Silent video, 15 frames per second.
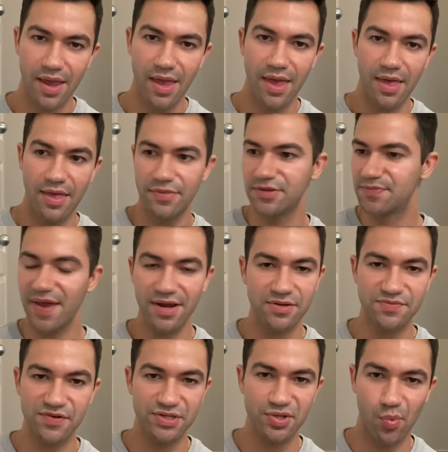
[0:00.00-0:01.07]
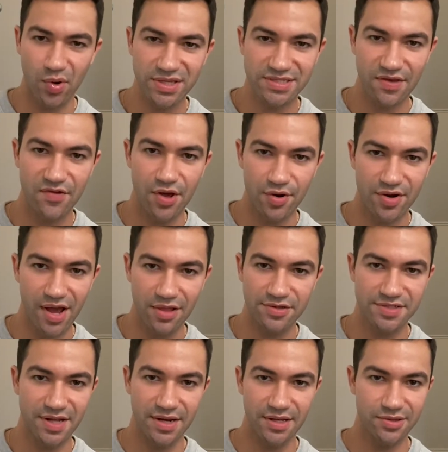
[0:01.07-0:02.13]
This bag goes for $2,700,
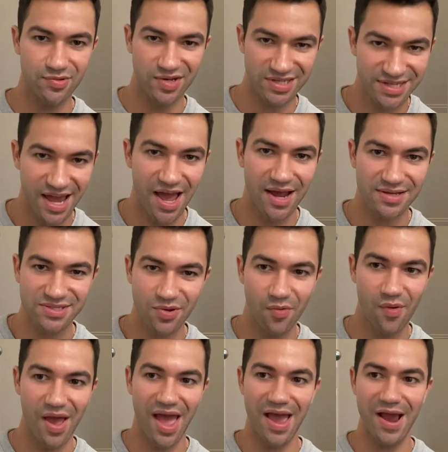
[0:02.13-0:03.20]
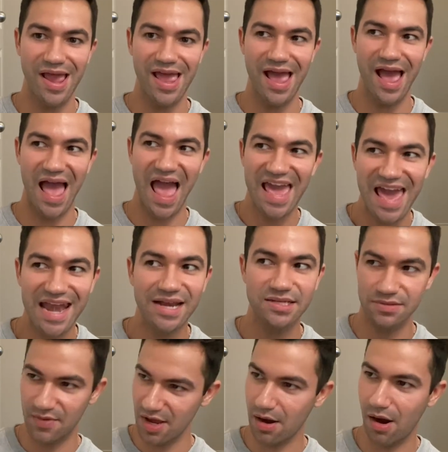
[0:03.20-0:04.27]
not including tax. So I added it to
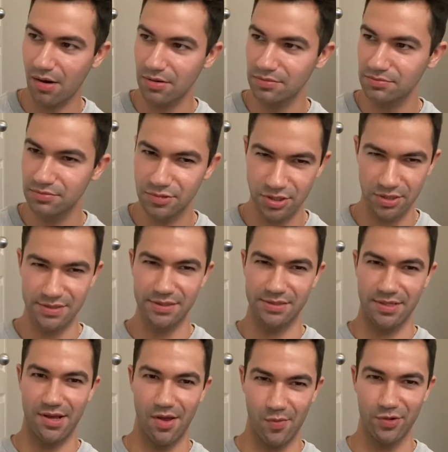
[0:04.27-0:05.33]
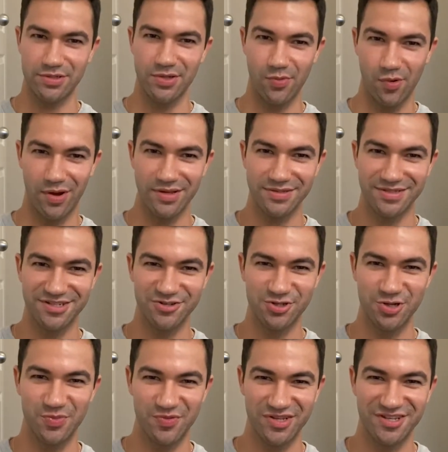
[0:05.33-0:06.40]
my cart just to see how much it was to
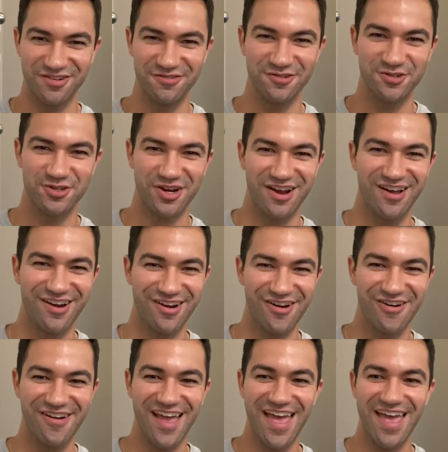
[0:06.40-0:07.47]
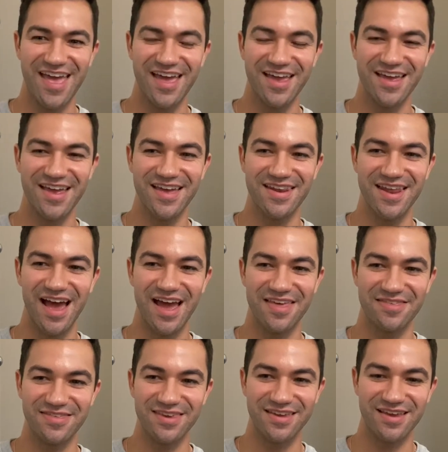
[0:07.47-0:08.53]
ship it here to Chicago. And I
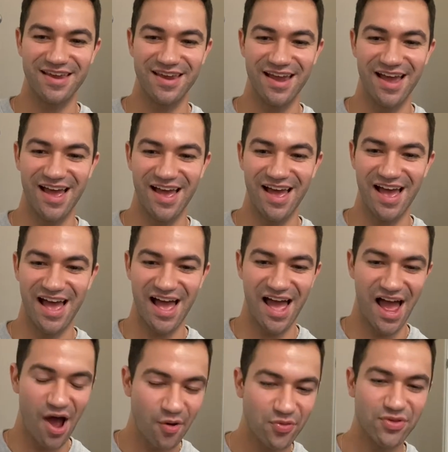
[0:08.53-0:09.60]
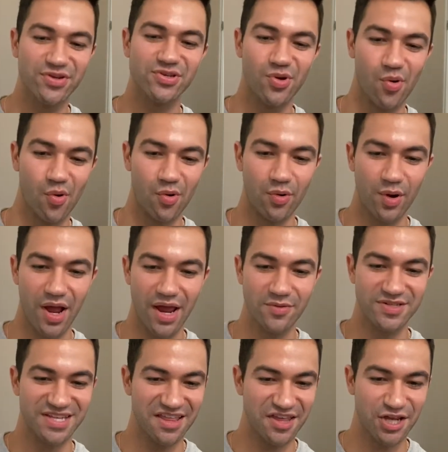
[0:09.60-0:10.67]
think out the door, I
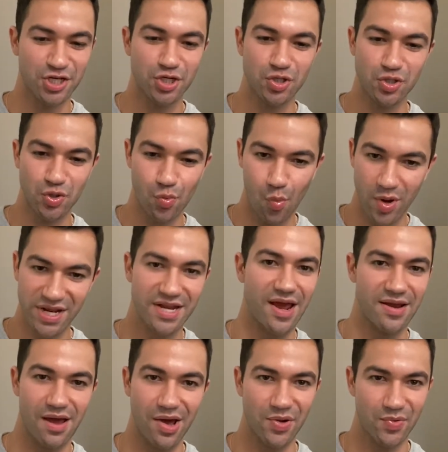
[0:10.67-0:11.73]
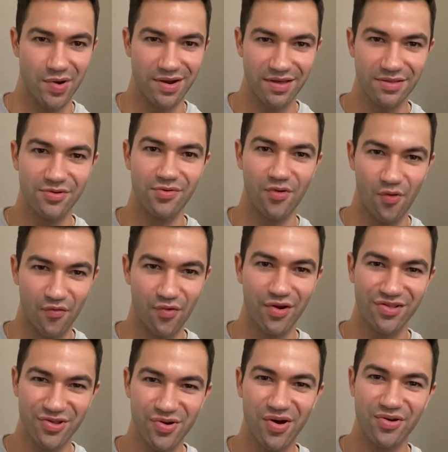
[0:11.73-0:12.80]
was at like $2,900, a
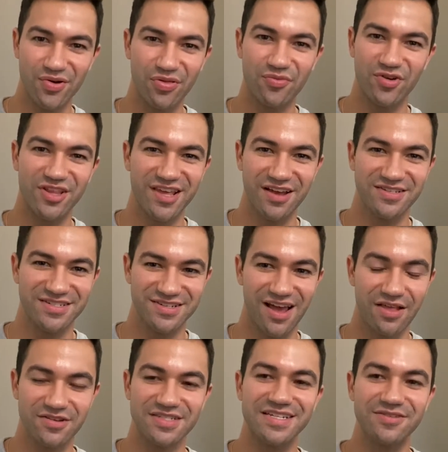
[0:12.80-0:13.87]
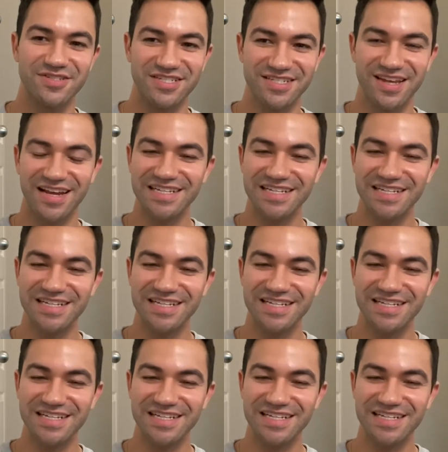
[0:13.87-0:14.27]
little under $3,000. And I was just like,